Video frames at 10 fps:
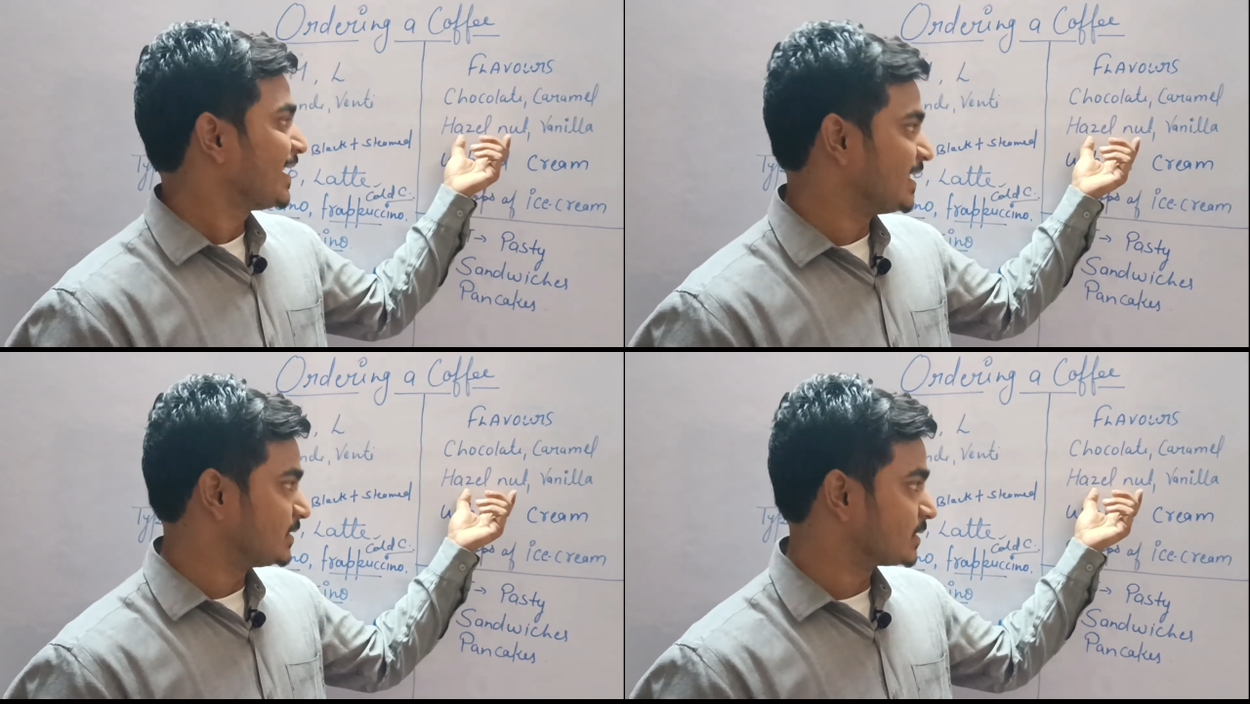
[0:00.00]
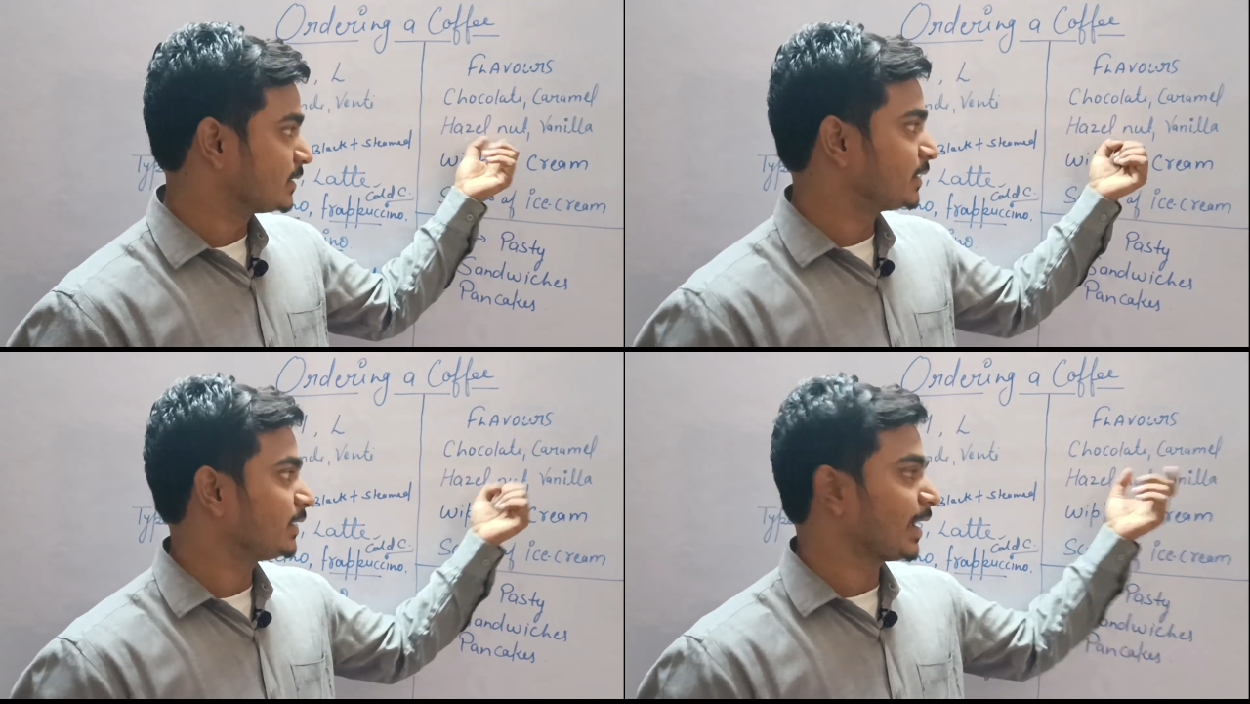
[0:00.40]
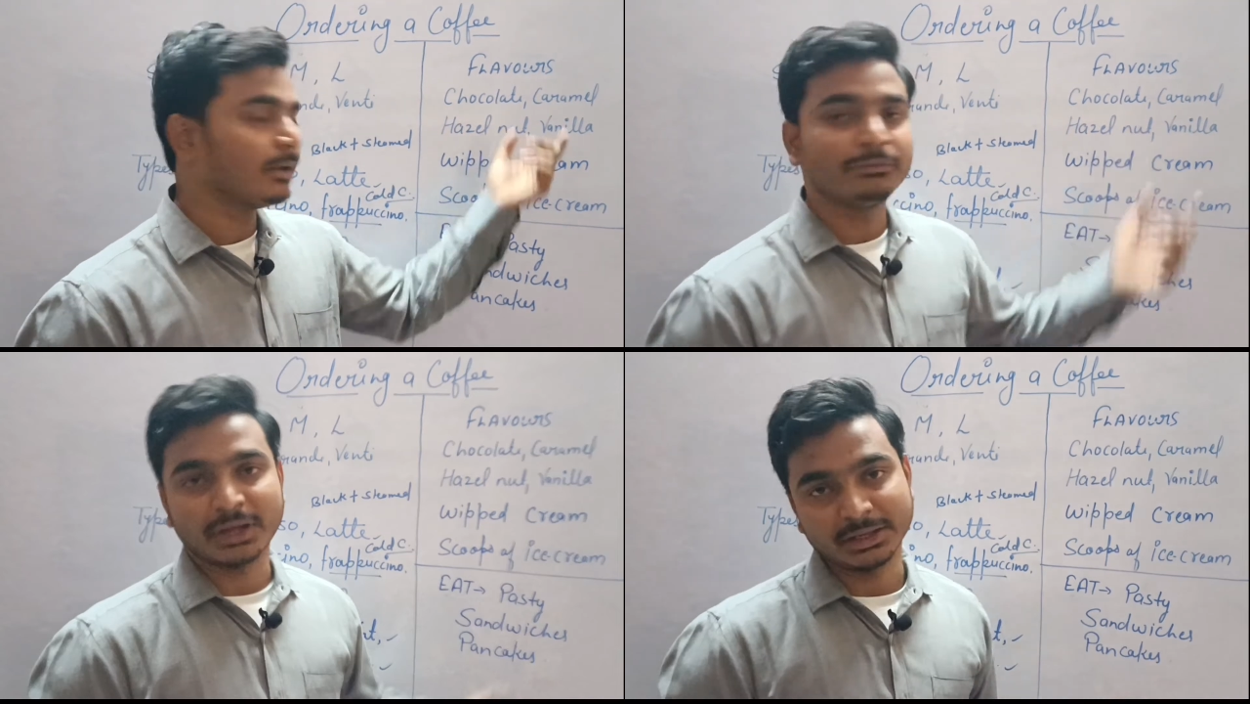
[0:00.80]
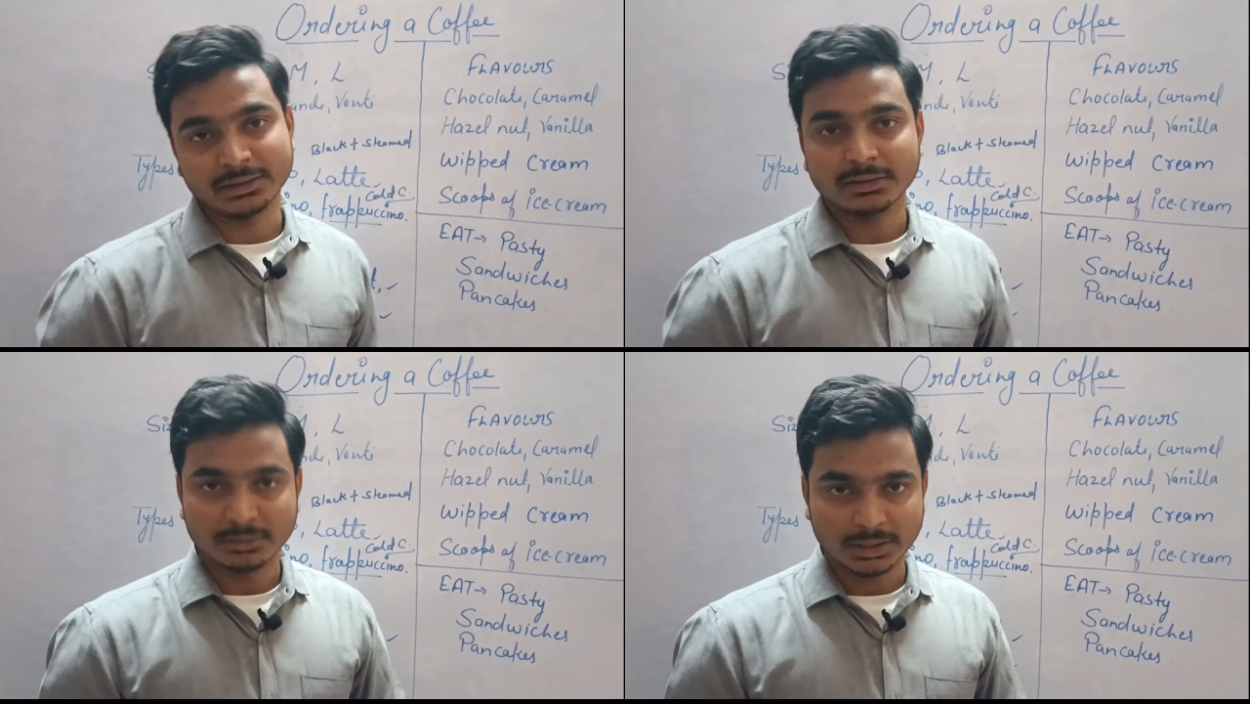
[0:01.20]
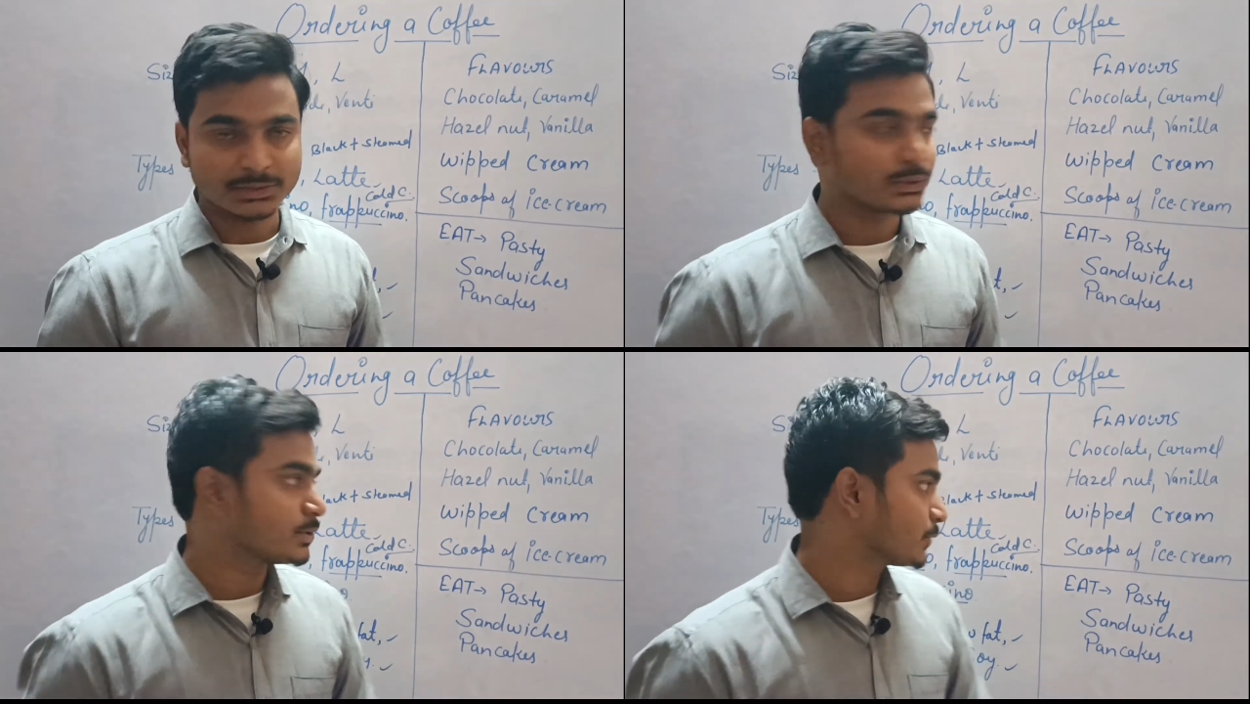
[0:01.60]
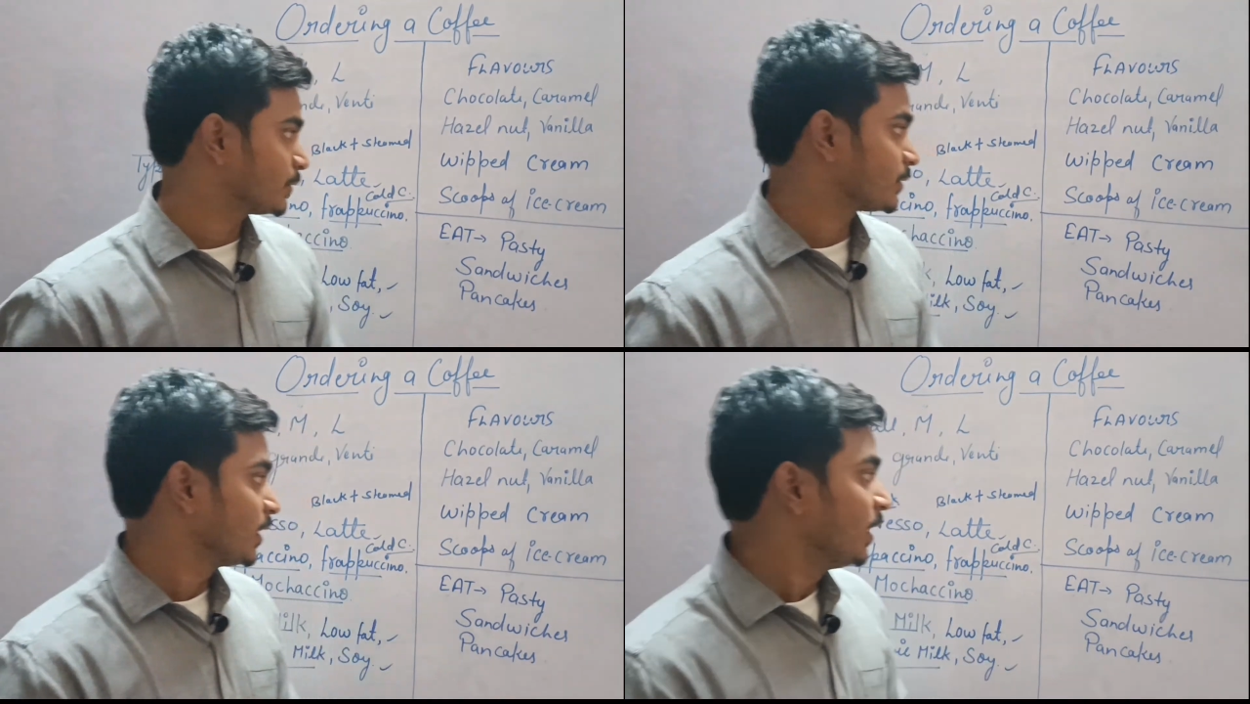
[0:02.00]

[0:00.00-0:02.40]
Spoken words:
Hazelnut and vanilla is also good.